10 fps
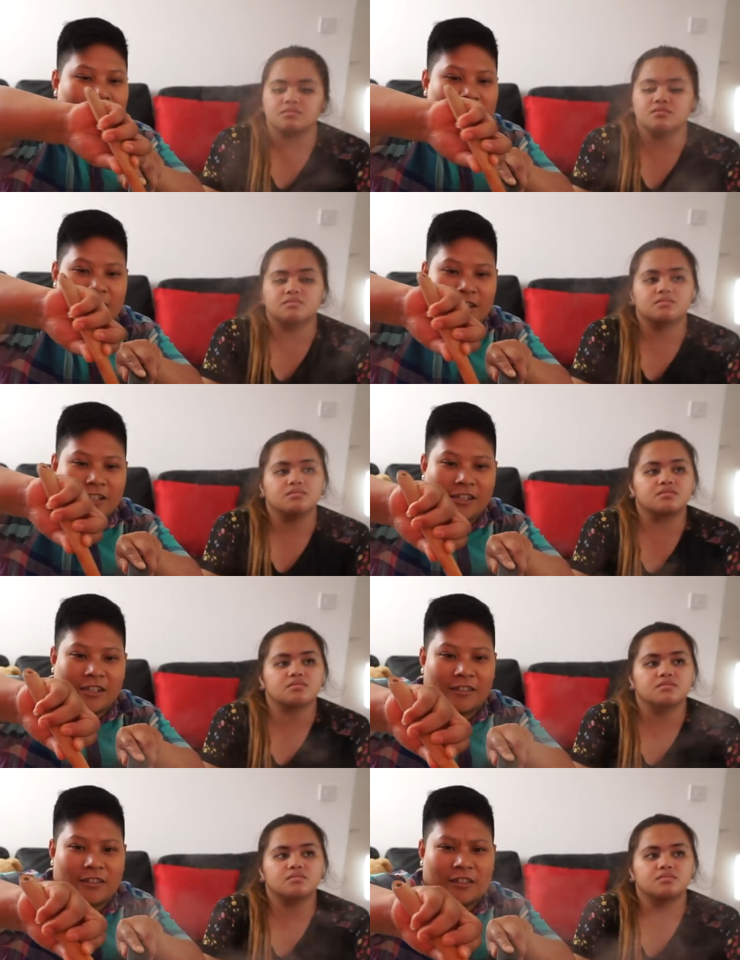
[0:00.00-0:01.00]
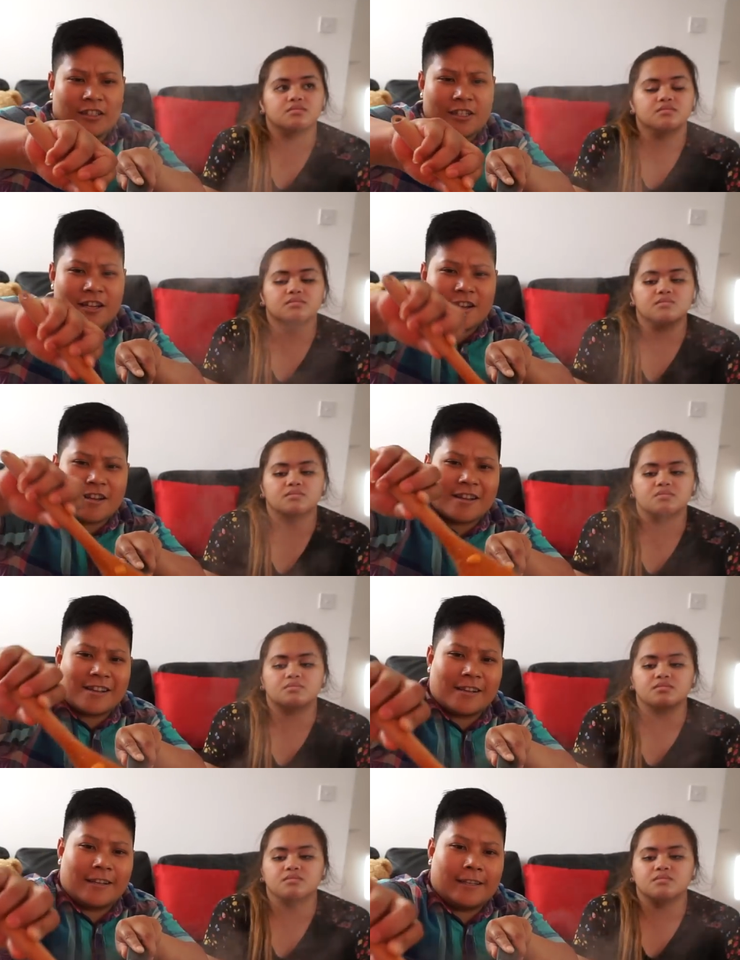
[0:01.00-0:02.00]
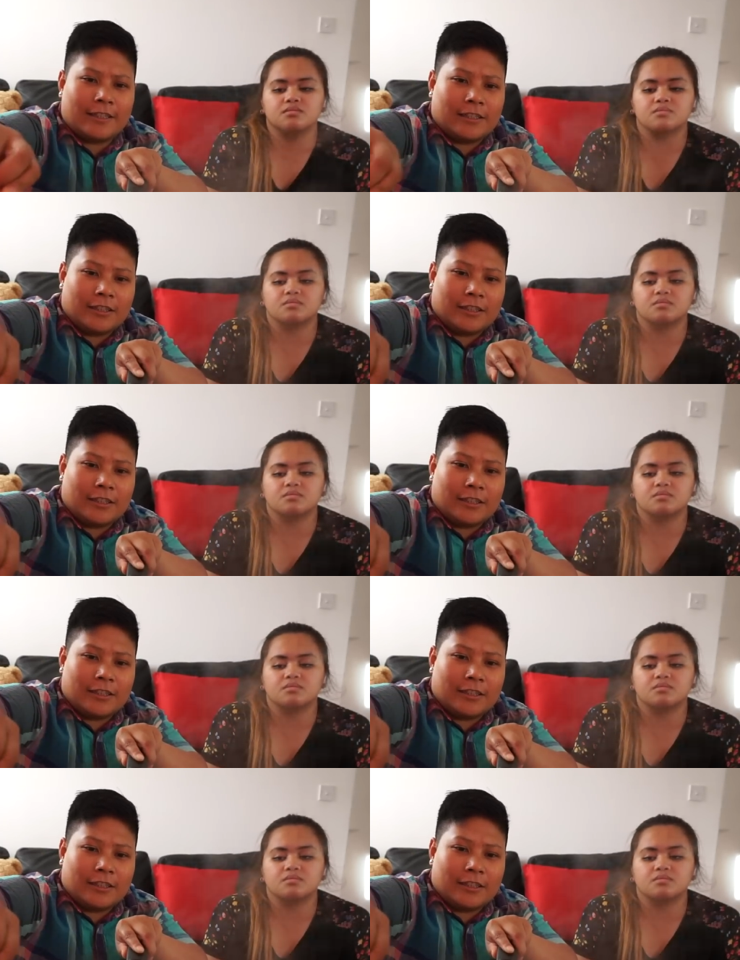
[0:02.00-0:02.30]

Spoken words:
(silence)